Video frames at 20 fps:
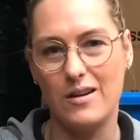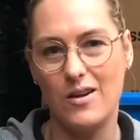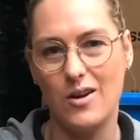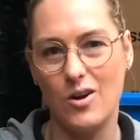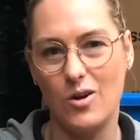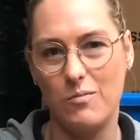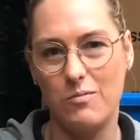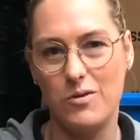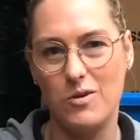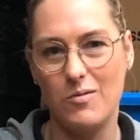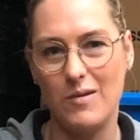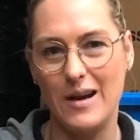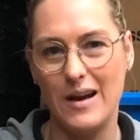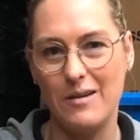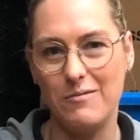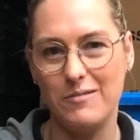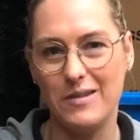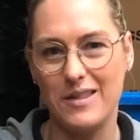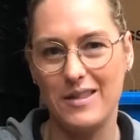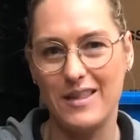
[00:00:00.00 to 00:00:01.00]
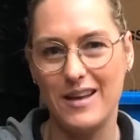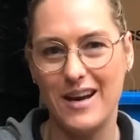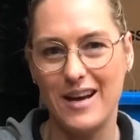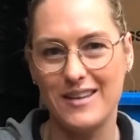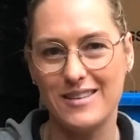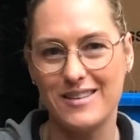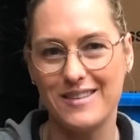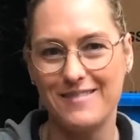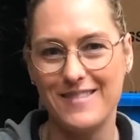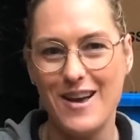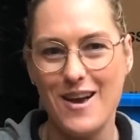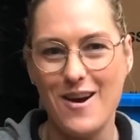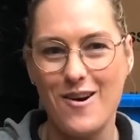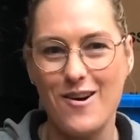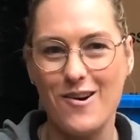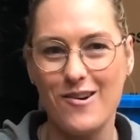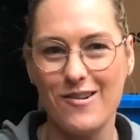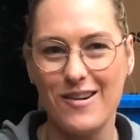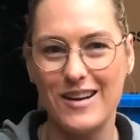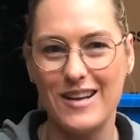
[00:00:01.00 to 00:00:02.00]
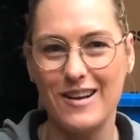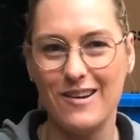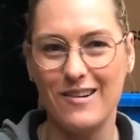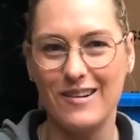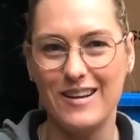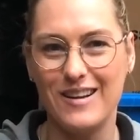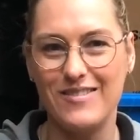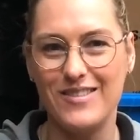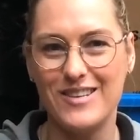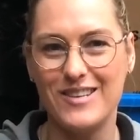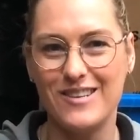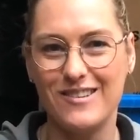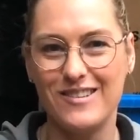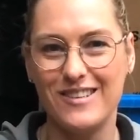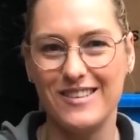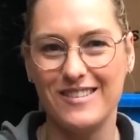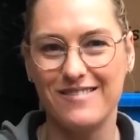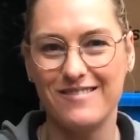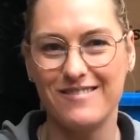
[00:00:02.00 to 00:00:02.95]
help you out with that. Alrighty, I'll leave you to it.